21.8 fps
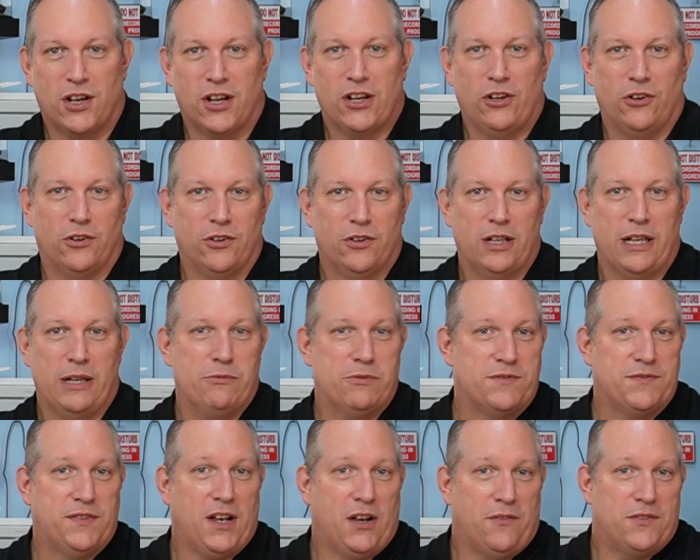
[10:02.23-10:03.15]
I got it
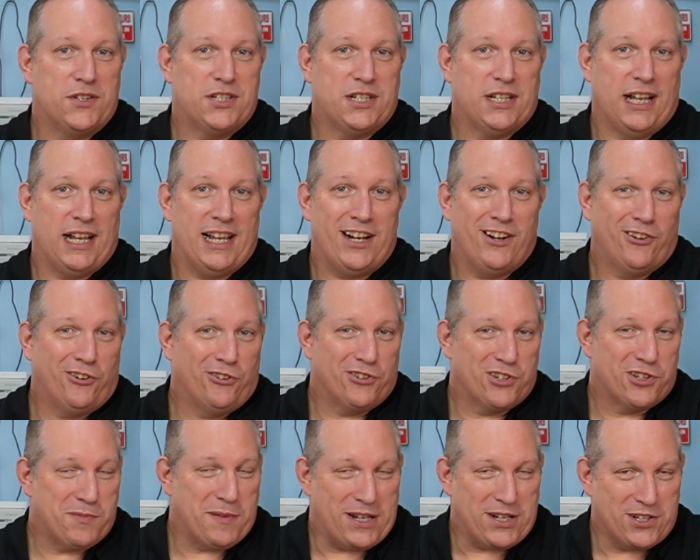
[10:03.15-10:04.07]
was Father's Day and I got
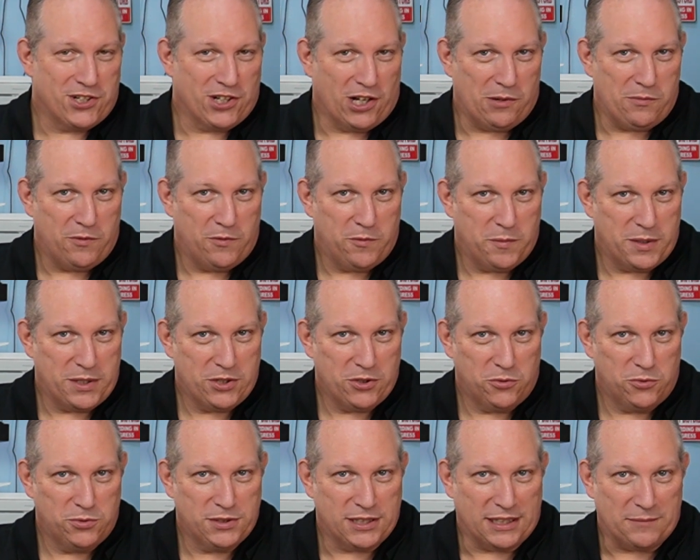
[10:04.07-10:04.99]
to spend time with my
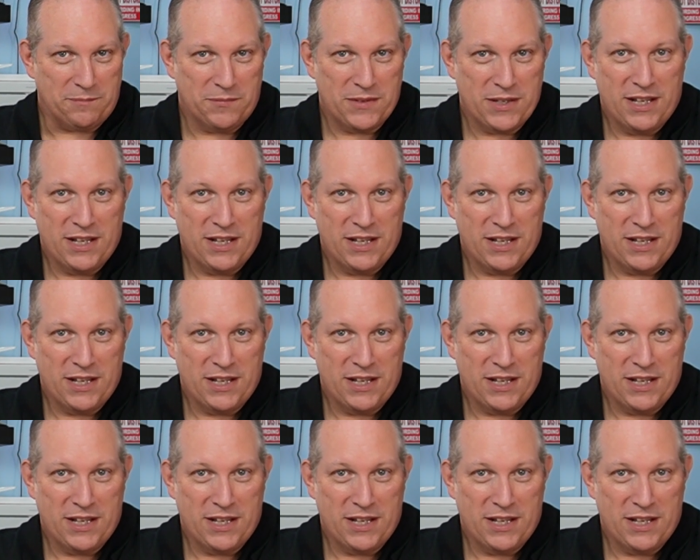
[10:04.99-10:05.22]
daughter